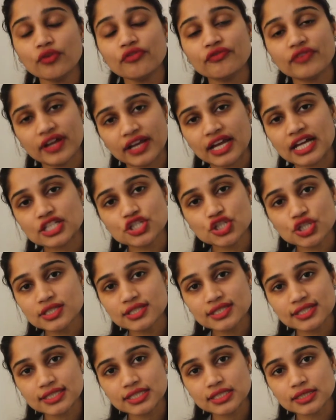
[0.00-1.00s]
financial
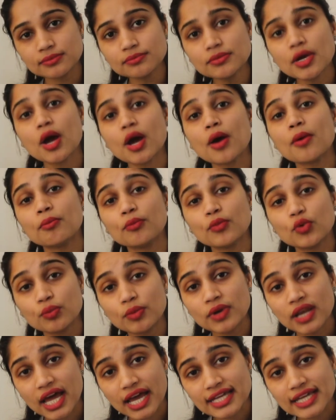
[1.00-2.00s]
system
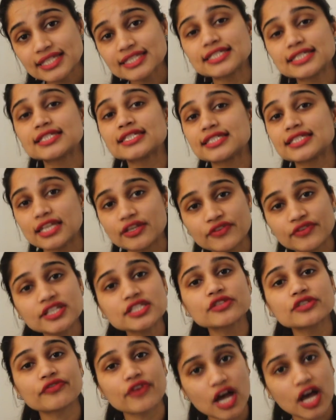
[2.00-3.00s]
mobilize the savings
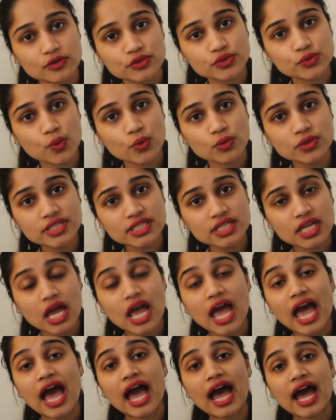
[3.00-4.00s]
of households
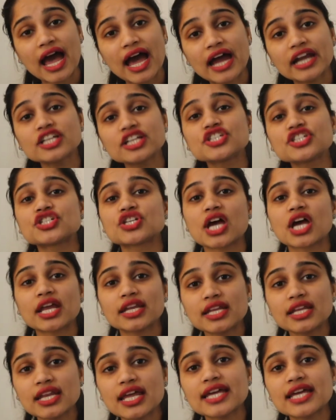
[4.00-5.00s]
and
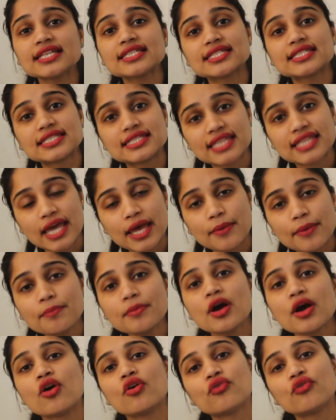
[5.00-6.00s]
channelize them
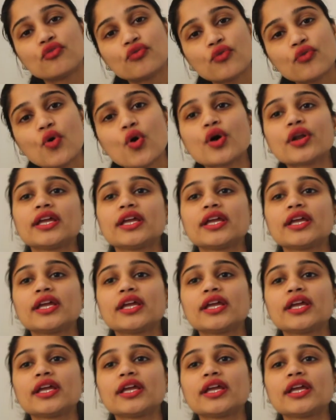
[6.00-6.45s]
for